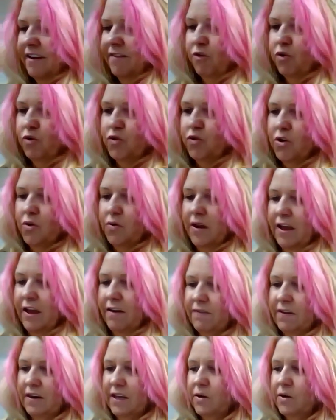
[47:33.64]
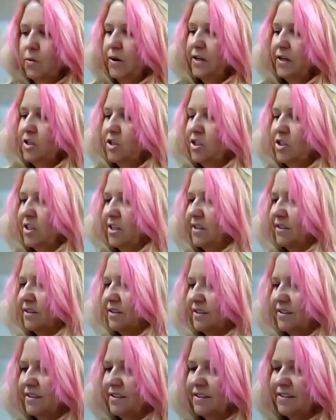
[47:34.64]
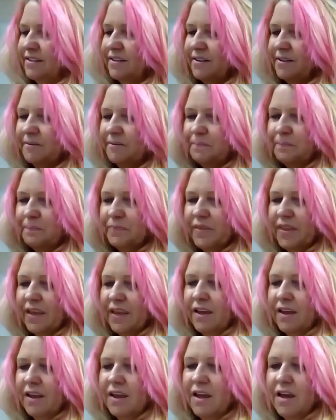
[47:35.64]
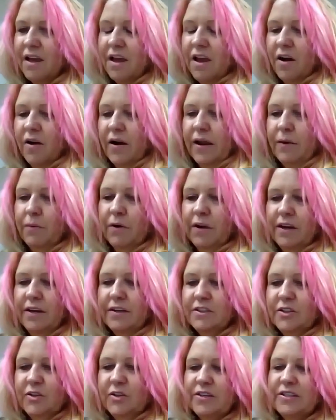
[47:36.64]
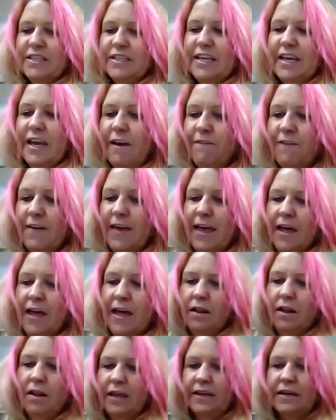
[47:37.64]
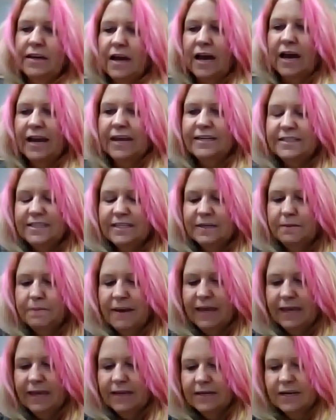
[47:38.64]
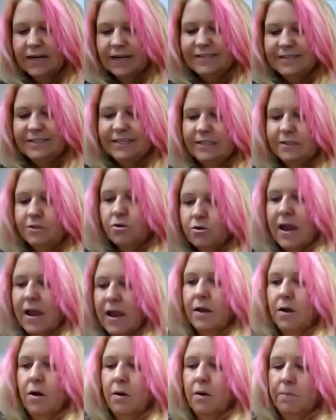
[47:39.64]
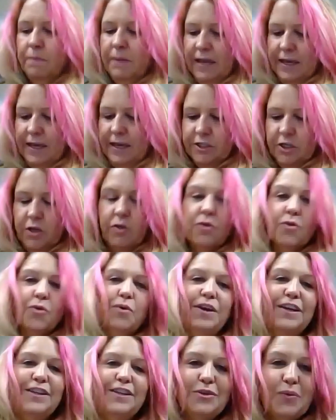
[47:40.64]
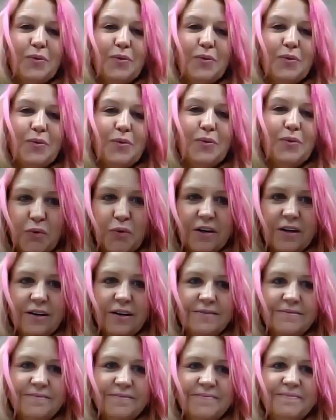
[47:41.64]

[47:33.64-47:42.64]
if you don't have any questions. All right, we're getting to the TFL and IT band, IT track on page 324.